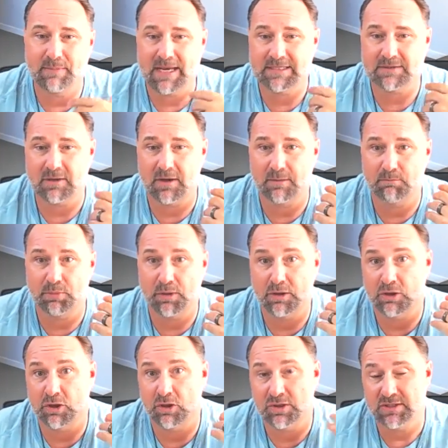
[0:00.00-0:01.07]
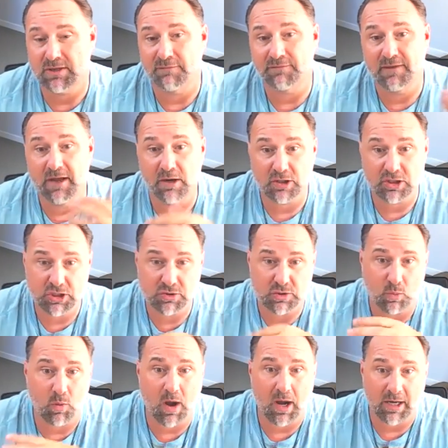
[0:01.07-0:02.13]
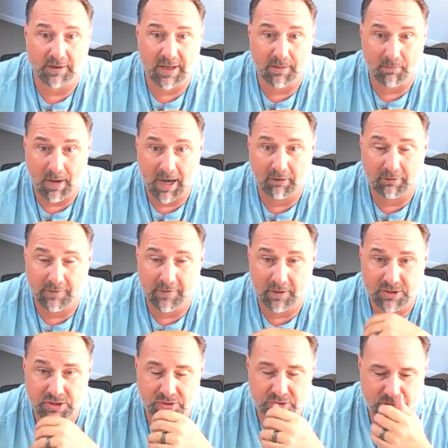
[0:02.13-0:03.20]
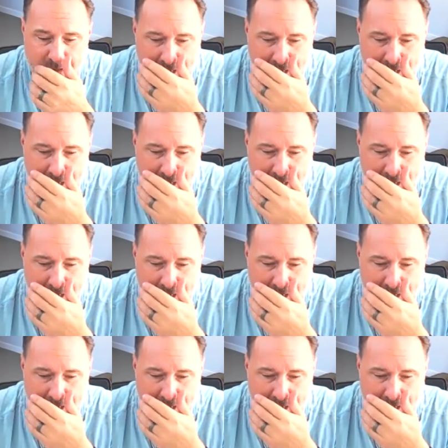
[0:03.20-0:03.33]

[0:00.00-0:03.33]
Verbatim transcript: based on putting yourself in their shoes and walking that mile in their shoes,